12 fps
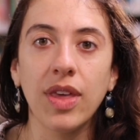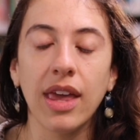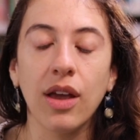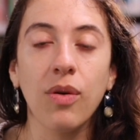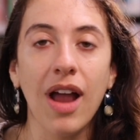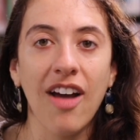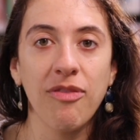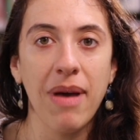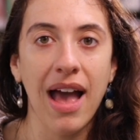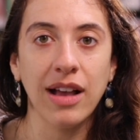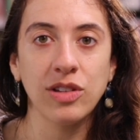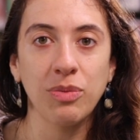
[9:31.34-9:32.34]
The craft
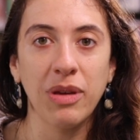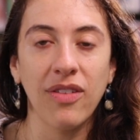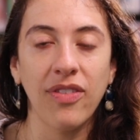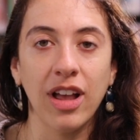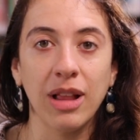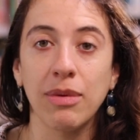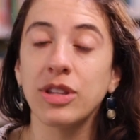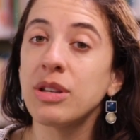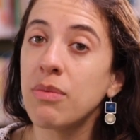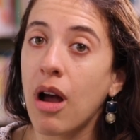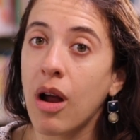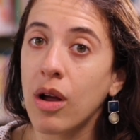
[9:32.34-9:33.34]
bags will be available
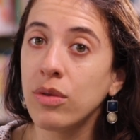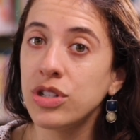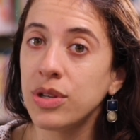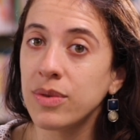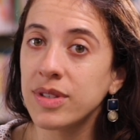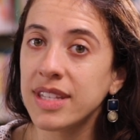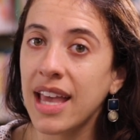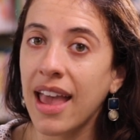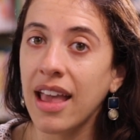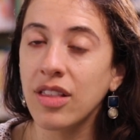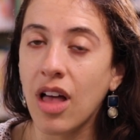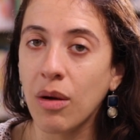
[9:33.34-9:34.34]
tomorrow,
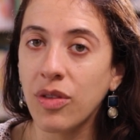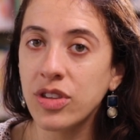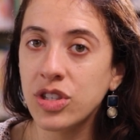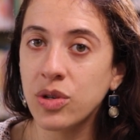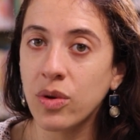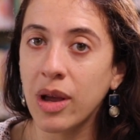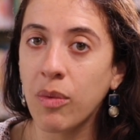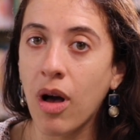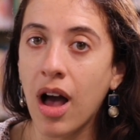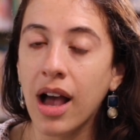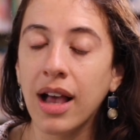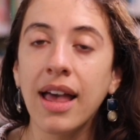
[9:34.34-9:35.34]
Tuesday, along with the story
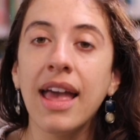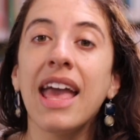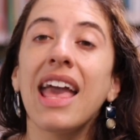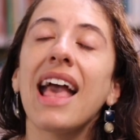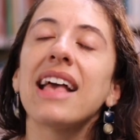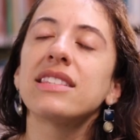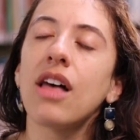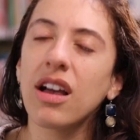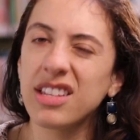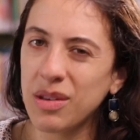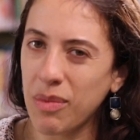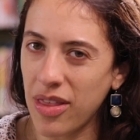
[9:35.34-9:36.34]
walk, as
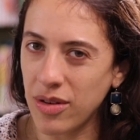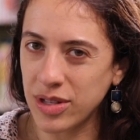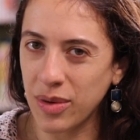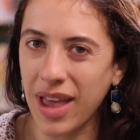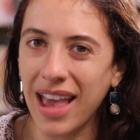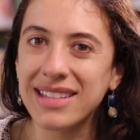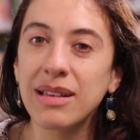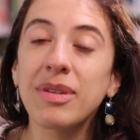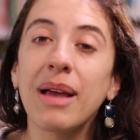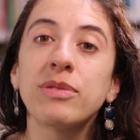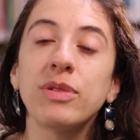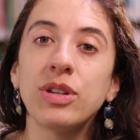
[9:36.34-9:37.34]
long as the weather's okay.
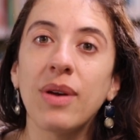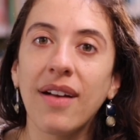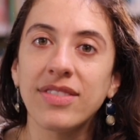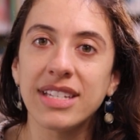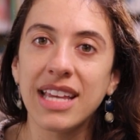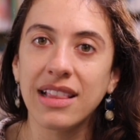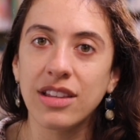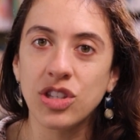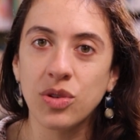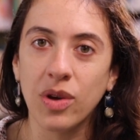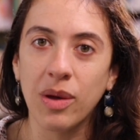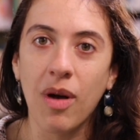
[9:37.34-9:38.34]
Sometimes we do have to take the
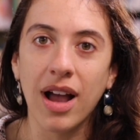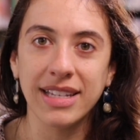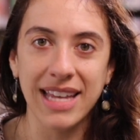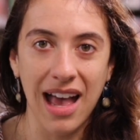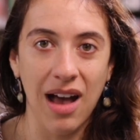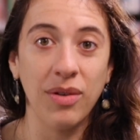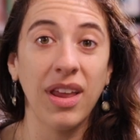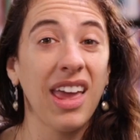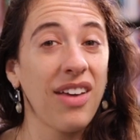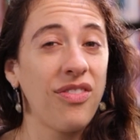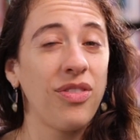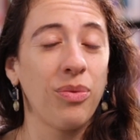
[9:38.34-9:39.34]
story walk down
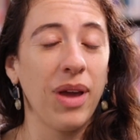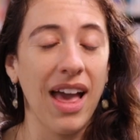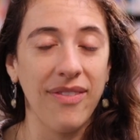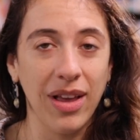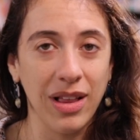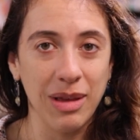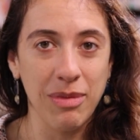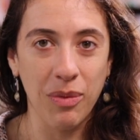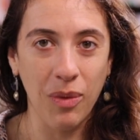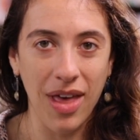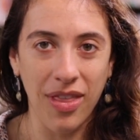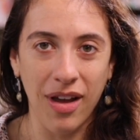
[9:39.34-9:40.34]
if we have inclement
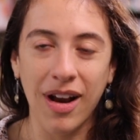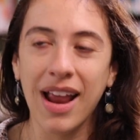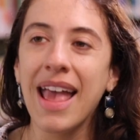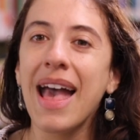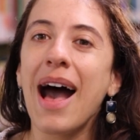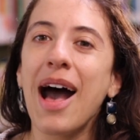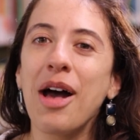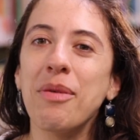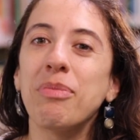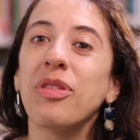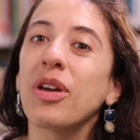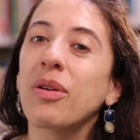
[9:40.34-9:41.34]
weather.
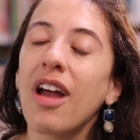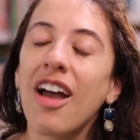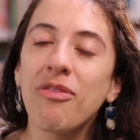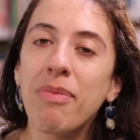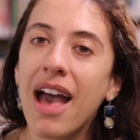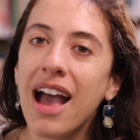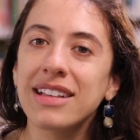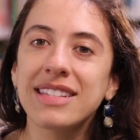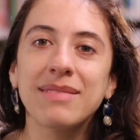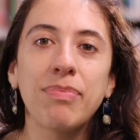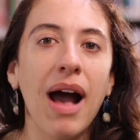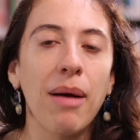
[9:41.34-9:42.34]
But the craft bags
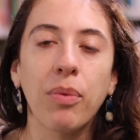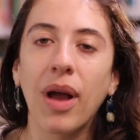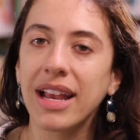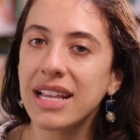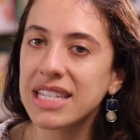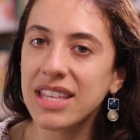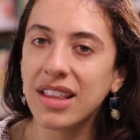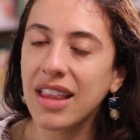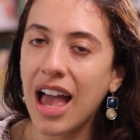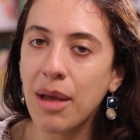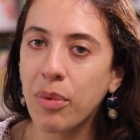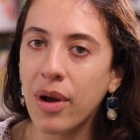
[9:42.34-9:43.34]
pop right into the
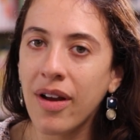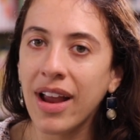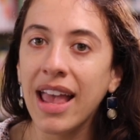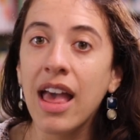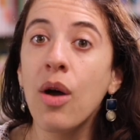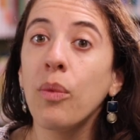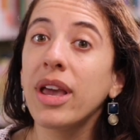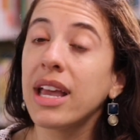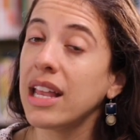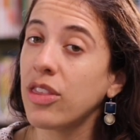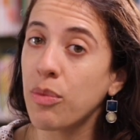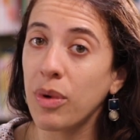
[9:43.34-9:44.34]
library. We
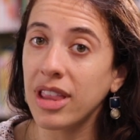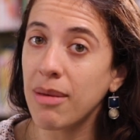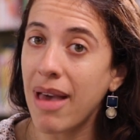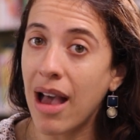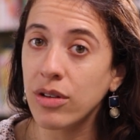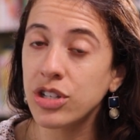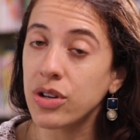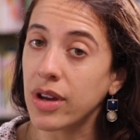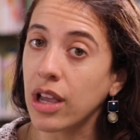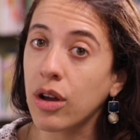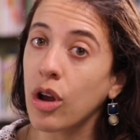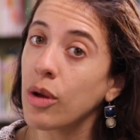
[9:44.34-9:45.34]
can either bring them out
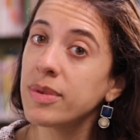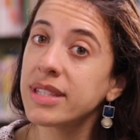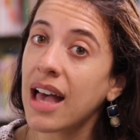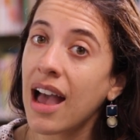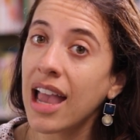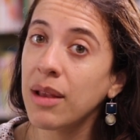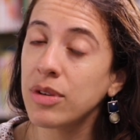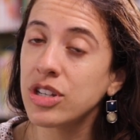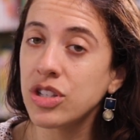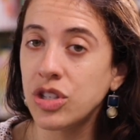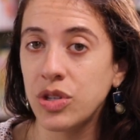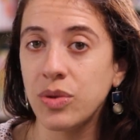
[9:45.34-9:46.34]
during curbside, which
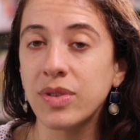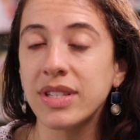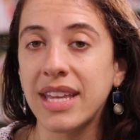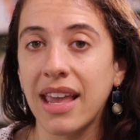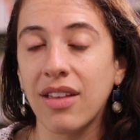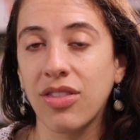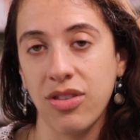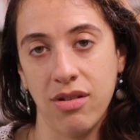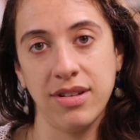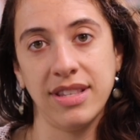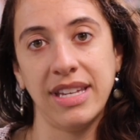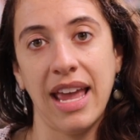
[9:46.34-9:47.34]
is Tuesday and
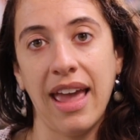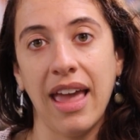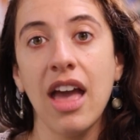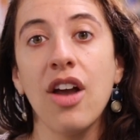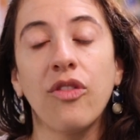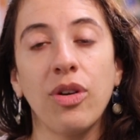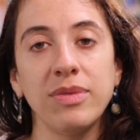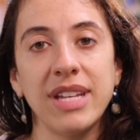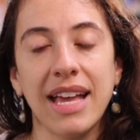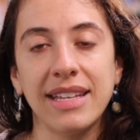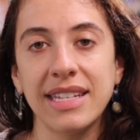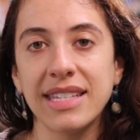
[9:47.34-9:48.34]
Thursday from
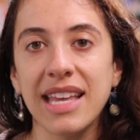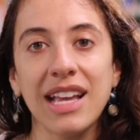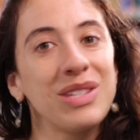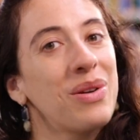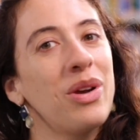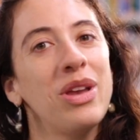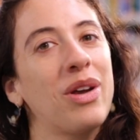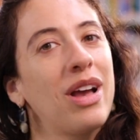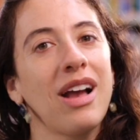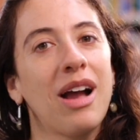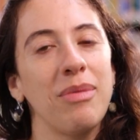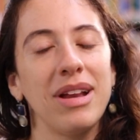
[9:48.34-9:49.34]
10 to 6, or you
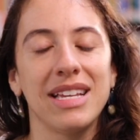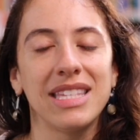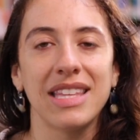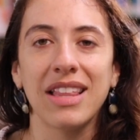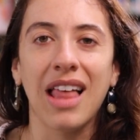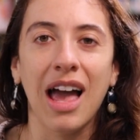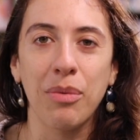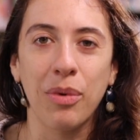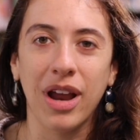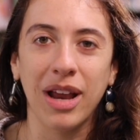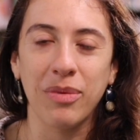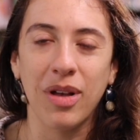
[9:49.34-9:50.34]
can come right into the
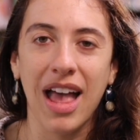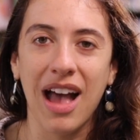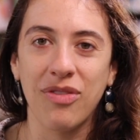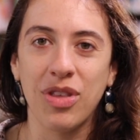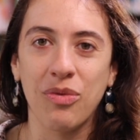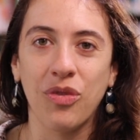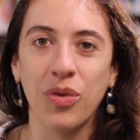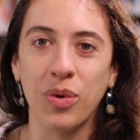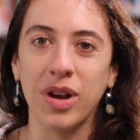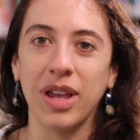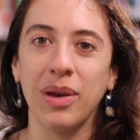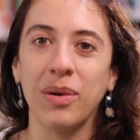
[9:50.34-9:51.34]
library and we'll have them
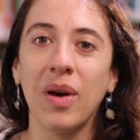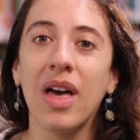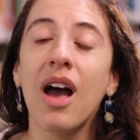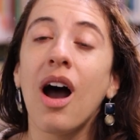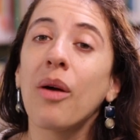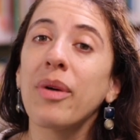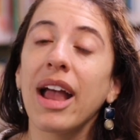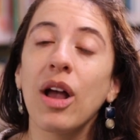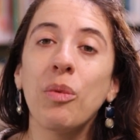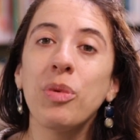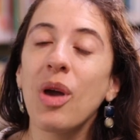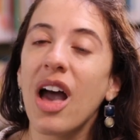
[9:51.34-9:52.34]
for you. All right, I
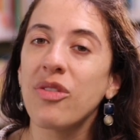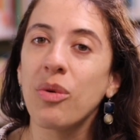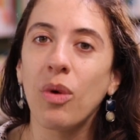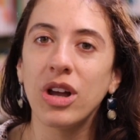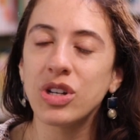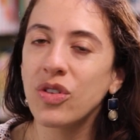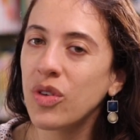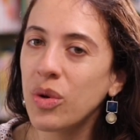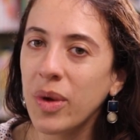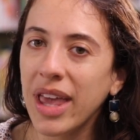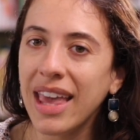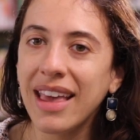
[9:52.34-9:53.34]
hope you have a
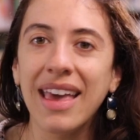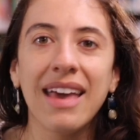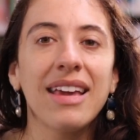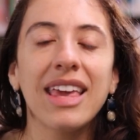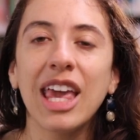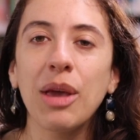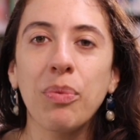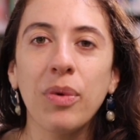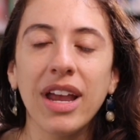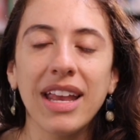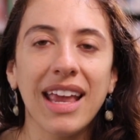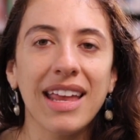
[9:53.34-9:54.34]
wonderful week. Keep
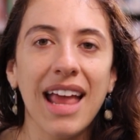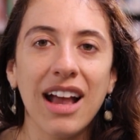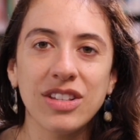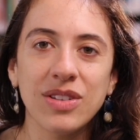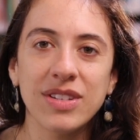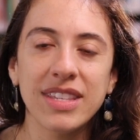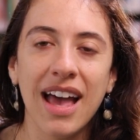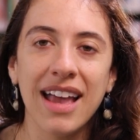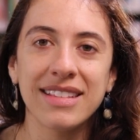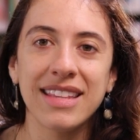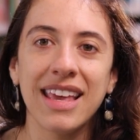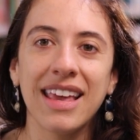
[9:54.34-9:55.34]
reading and
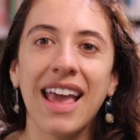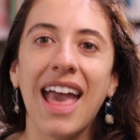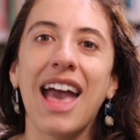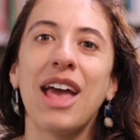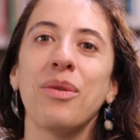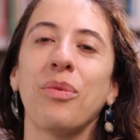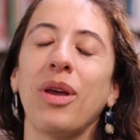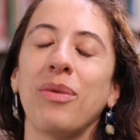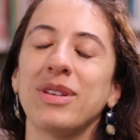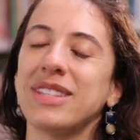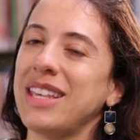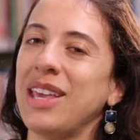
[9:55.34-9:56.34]
exercising, and we
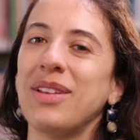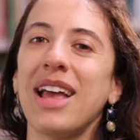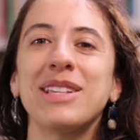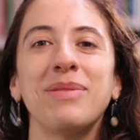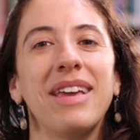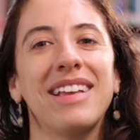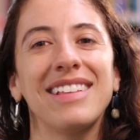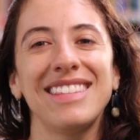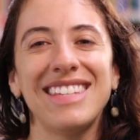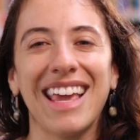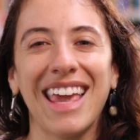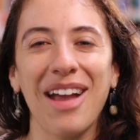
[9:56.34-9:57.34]
will see you next week.
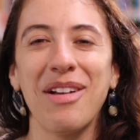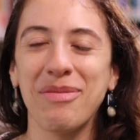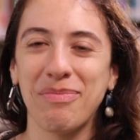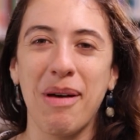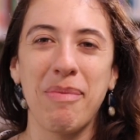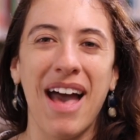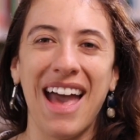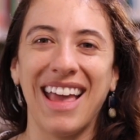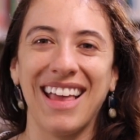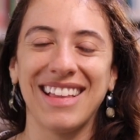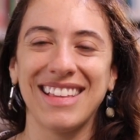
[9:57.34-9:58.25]
Take care. Bye-bye.